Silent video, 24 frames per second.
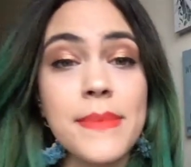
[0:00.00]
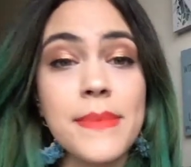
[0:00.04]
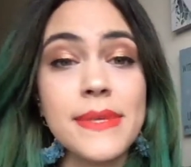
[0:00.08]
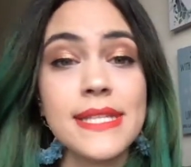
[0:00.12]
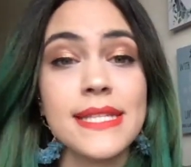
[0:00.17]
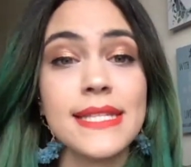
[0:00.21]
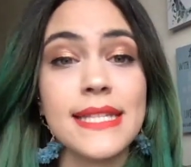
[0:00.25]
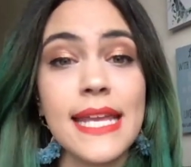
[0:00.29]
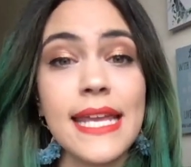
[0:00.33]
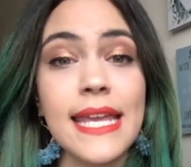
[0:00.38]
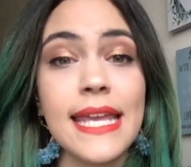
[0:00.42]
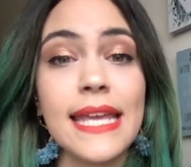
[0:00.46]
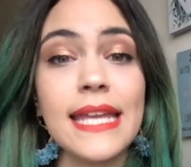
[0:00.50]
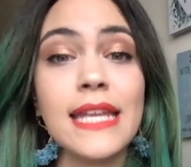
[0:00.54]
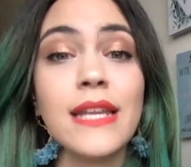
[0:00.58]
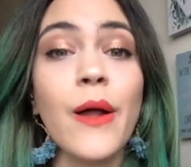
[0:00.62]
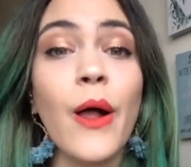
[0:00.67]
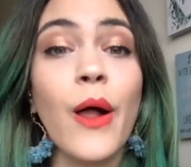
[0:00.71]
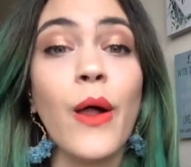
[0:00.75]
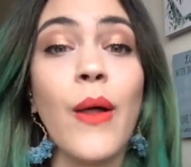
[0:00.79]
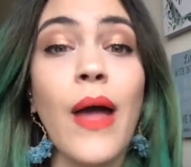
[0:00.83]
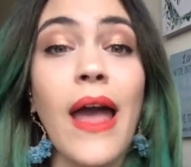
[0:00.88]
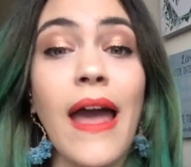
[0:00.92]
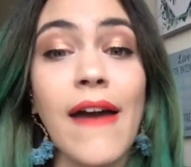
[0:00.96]
mistaken.
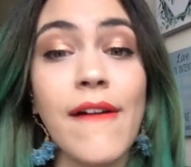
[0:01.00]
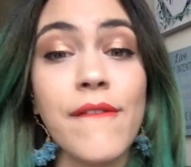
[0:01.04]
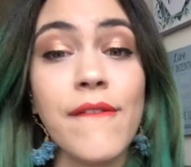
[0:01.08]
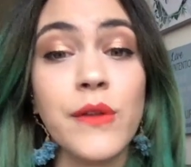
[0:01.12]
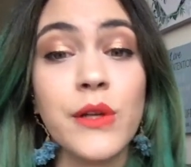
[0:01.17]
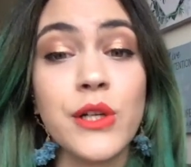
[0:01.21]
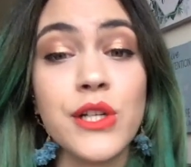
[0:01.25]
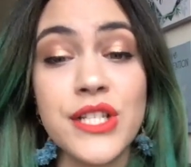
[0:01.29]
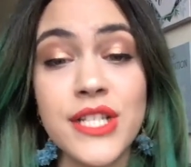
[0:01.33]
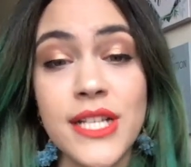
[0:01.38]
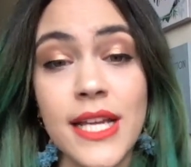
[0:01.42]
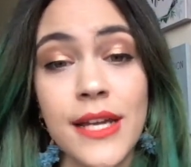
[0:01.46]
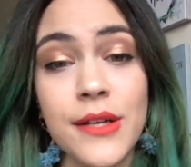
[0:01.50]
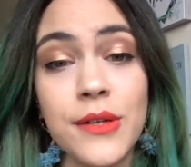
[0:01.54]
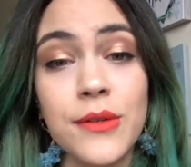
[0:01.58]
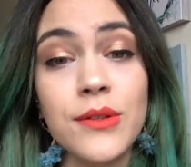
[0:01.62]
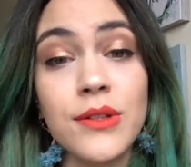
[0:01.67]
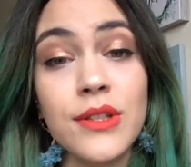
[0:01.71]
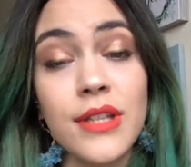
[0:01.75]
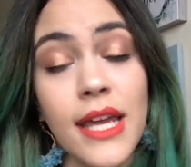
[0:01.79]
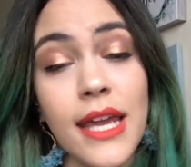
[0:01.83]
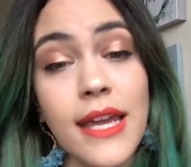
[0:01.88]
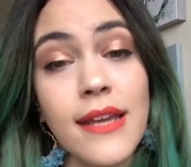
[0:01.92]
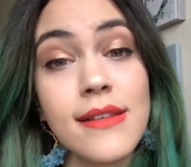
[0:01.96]
I'll have their channel
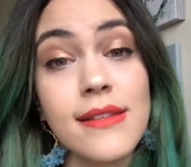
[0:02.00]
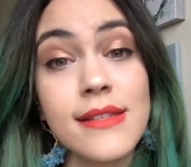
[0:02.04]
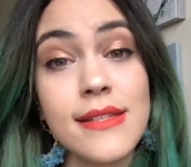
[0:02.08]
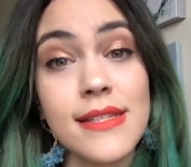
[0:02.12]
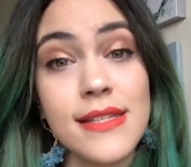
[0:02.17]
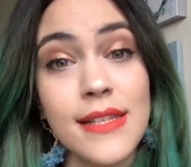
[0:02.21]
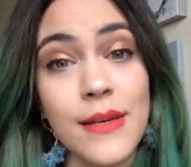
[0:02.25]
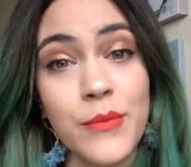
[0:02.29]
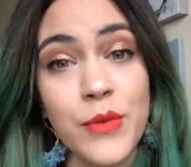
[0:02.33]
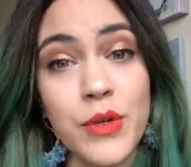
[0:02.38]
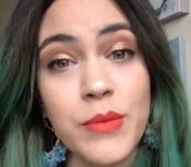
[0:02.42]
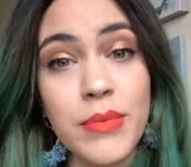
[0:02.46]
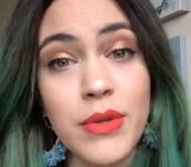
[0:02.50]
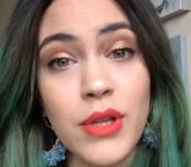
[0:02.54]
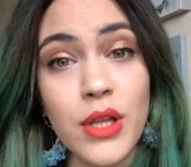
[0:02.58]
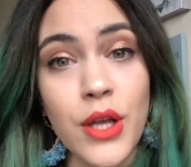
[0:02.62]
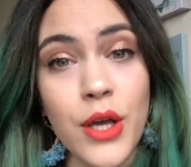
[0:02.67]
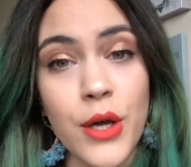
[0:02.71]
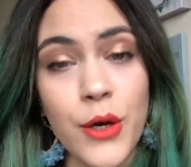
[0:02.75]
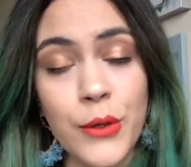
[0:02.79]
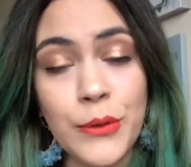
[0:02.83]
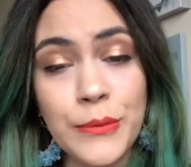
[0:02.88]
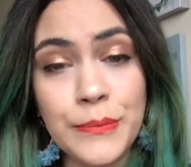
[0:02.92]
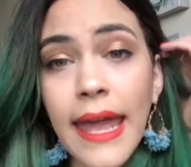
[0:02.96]
linked somewhere
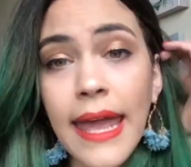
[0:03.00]
below.